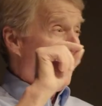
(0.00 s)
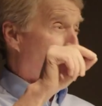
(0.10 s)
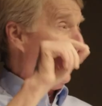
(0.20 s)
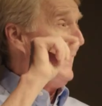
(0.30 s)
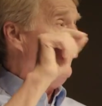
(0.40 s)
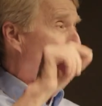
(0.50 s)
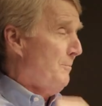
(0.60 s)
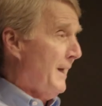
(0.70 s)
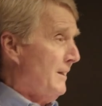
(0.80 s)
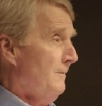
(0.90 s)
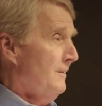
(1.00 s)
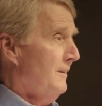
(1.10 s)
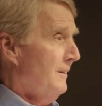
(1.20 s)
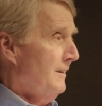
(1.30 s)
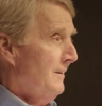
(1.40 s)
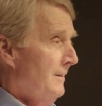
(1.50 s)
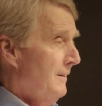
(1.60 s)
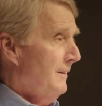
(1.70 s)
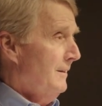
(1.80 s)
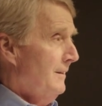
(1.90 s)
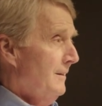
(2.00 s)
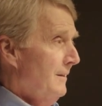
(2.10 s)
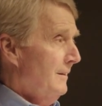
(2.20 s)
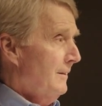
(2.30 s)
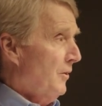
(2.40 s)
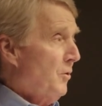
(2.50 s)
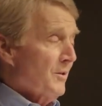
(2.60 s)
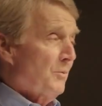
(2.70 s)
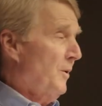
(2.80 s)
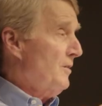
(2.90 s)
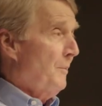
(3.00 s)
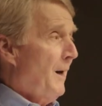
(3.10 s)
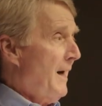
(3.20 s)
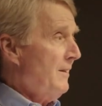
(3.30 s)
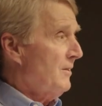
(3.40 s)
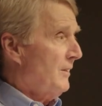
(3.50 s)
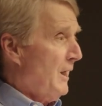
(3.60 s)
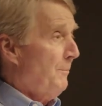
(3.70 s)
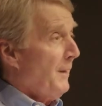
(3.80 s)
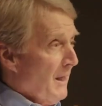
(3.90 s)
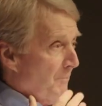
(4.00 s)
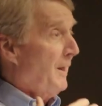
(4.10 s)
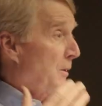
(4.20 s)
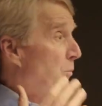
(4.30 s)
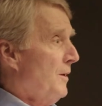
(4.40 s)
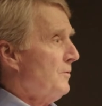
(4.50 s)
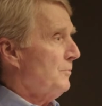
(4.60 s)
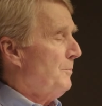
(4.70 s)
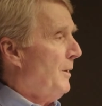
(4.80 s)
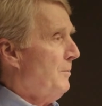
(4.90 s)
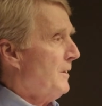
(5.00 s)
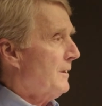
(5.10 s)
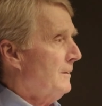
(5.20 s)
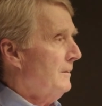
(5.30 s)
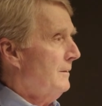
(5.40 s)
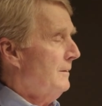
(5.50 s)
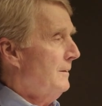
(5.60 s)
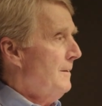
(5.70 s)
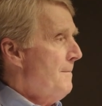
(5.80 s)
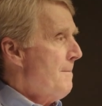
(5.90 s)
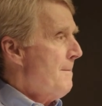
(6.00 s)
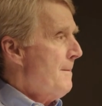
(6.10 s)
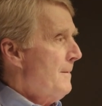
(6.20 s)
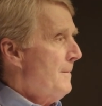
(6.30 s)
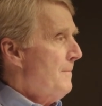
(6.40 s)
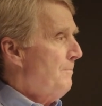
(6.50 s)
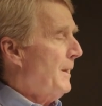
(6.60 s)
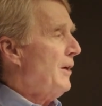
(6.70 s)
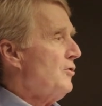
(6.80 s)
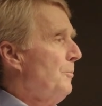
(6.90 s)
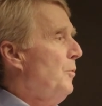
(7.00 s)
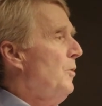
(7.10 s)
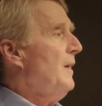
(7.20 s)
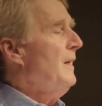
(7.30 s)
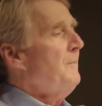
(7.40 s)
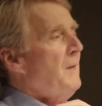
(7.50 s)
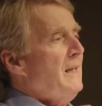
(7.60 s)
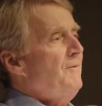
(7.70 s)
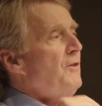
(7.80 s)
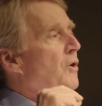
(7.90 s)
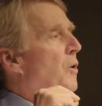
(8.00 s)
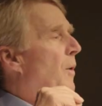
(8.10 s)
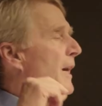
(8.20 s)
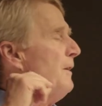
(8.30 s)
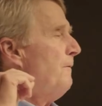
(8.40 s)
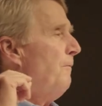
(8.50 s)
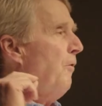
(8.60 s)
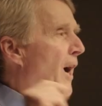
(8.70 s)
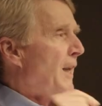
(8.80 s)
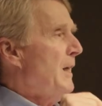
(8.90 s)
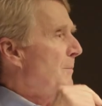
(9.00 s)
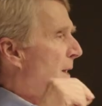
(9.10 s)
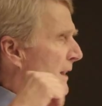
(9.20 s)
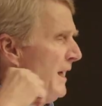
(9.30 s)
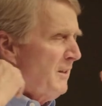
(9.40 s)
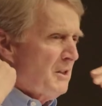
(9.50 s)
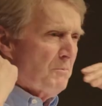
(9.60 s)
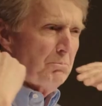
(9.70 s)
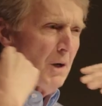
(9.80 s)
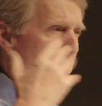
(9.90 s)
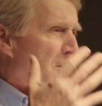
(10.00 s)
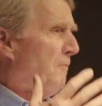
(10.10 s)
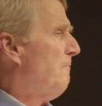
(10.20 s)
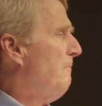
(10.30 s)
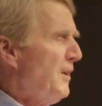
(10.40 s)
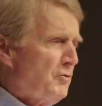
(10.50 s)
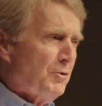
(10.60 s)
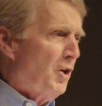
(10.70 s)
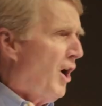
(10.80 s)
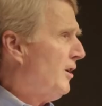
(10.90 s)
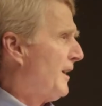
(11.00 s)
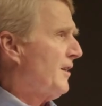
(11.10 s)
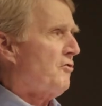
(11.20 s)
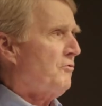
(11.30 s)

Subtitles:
campaign for mayor. Of course, it wasn't a partisan campaign, but he was a Republican. But I supported him even though I had fought him and had these public vitriolic